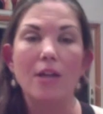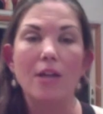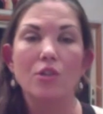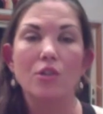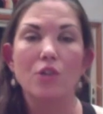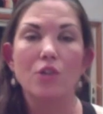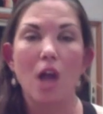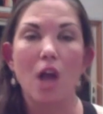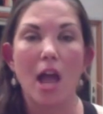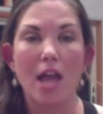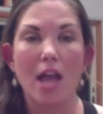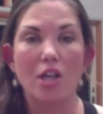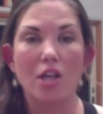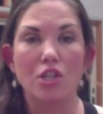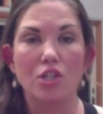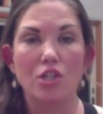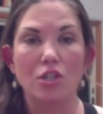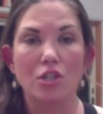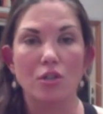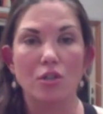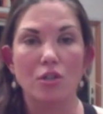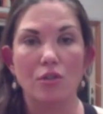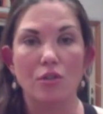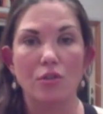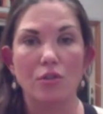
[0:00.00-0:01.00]
Trying
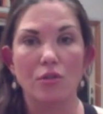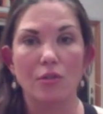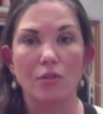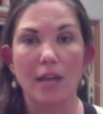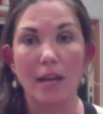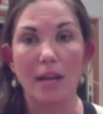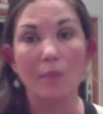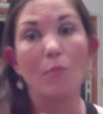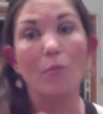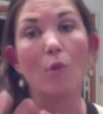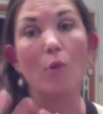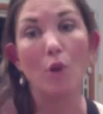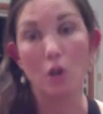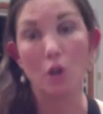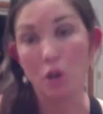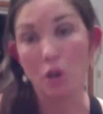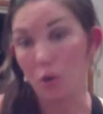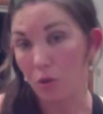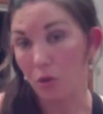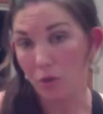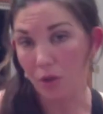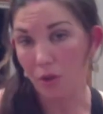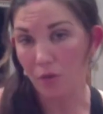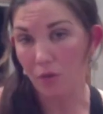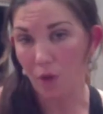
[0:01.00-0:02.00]
to get more
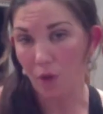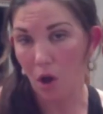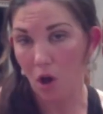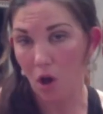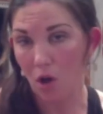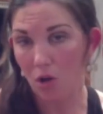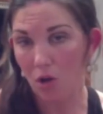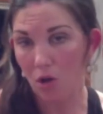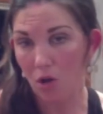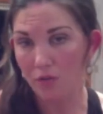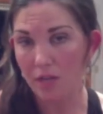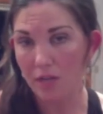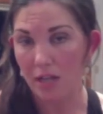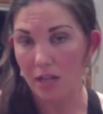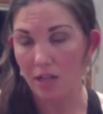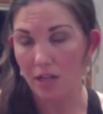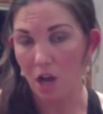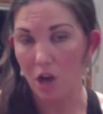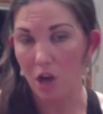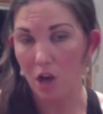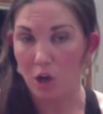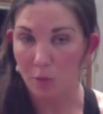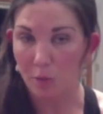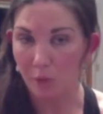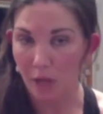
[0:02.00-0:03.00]
youth involved and
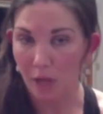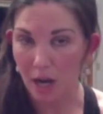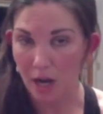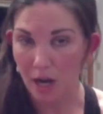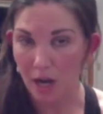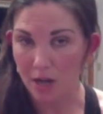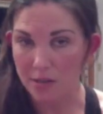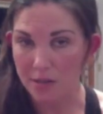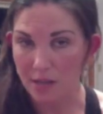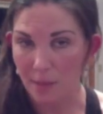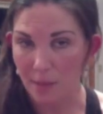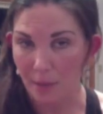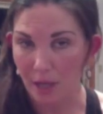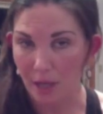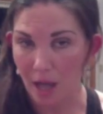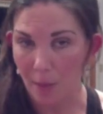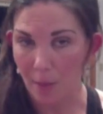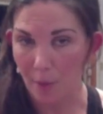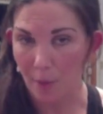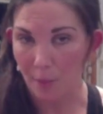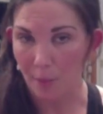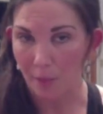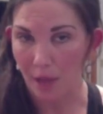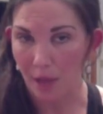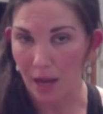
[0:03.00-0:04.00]
younger players,
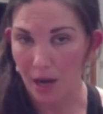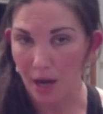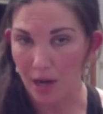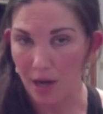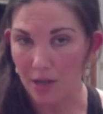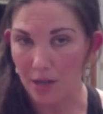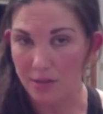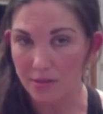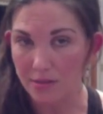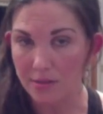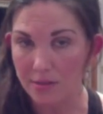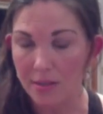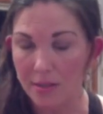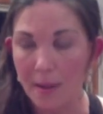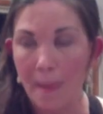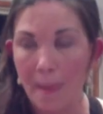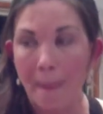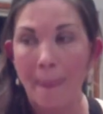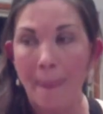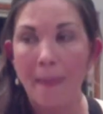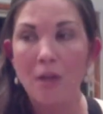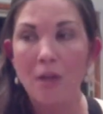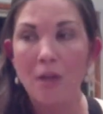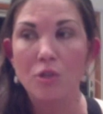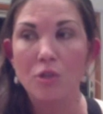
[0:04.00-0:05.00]
up-and-coming players,
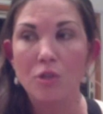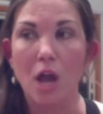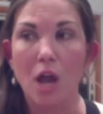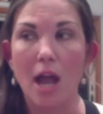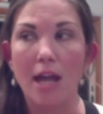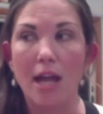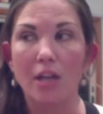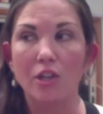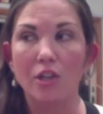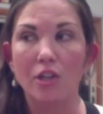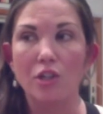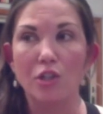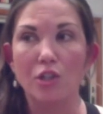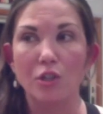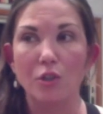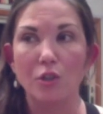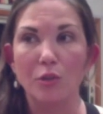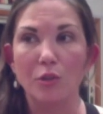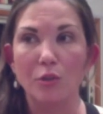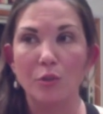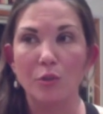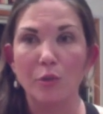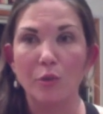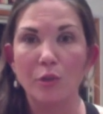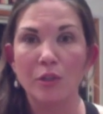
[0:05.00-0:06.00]
trying
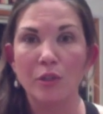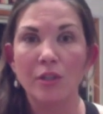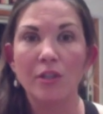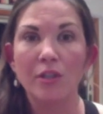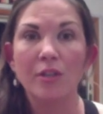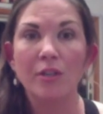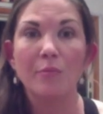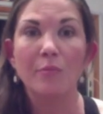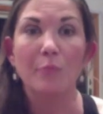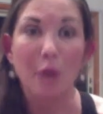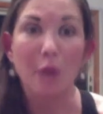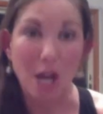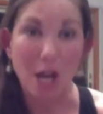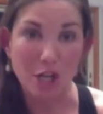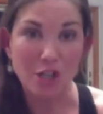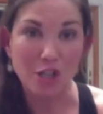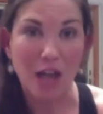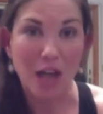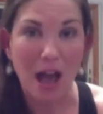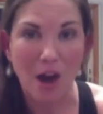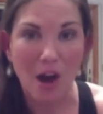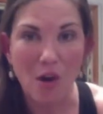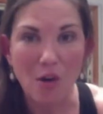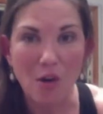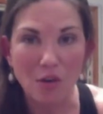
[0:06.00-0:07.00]
to branch
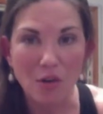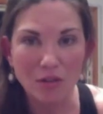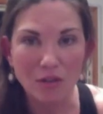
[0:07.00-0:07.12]
out